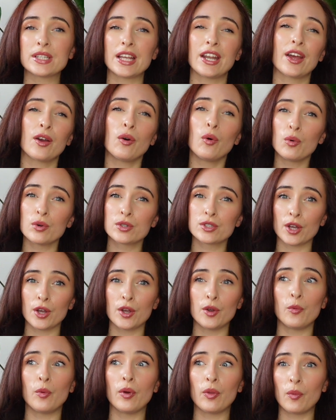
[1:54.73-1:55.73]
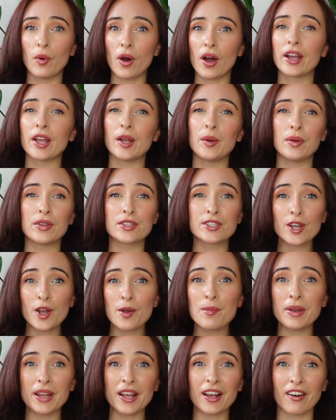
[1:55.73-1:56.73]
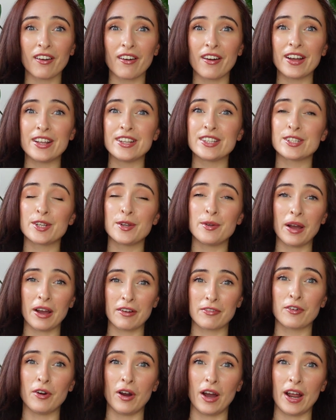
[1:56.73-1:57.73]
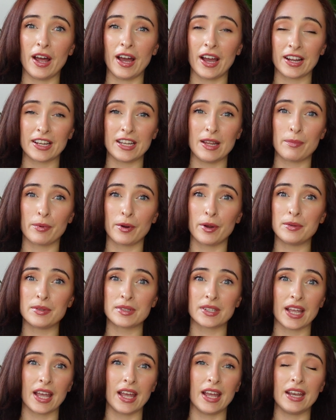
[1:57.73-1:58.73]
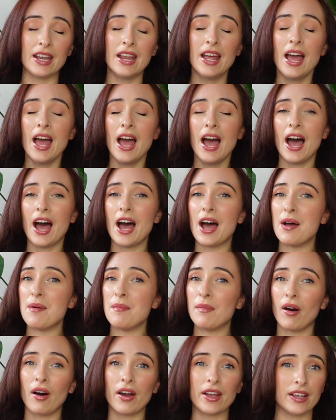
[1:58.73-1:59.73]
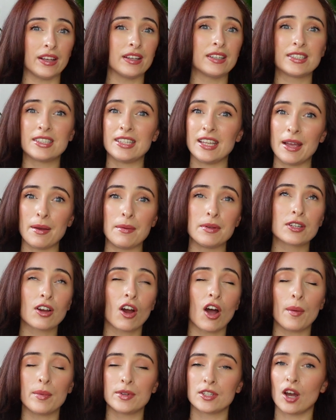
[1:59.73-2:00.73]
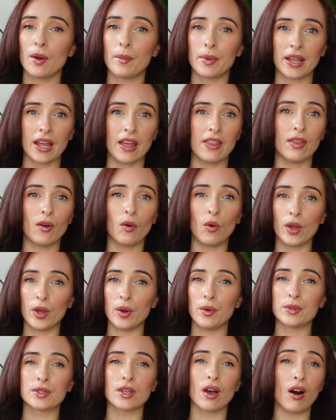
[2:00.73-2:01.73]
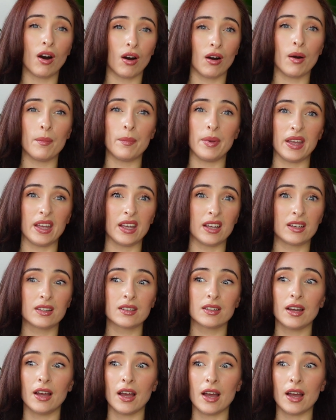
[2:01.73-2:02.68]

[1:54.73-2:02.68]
And I also, with working with so many clients who have got acne prone skin, I see it time and time again that oils are a big